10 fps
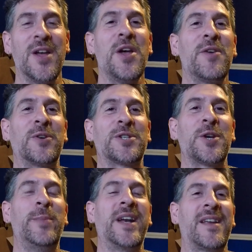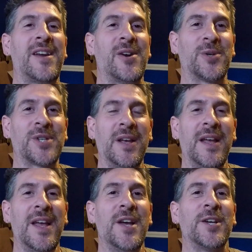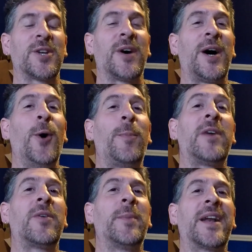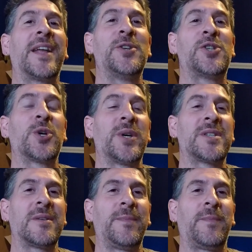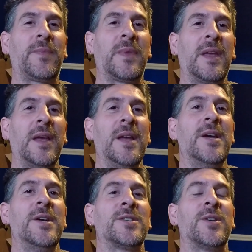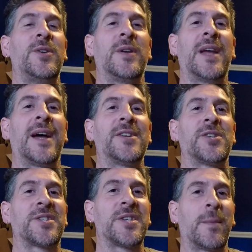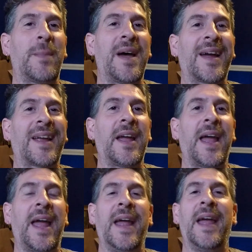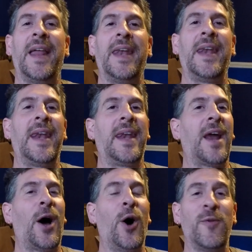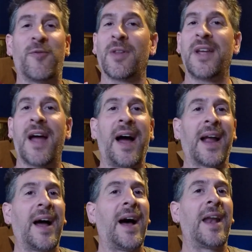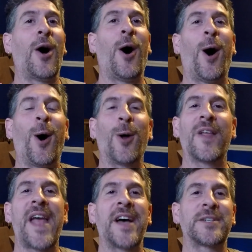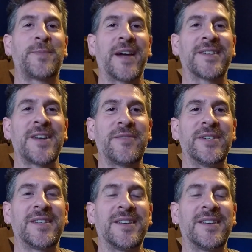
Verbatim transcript: for so many years. So I hope everybody enjoys it. So you guys just sit back and hopefully I got all the aspects of it,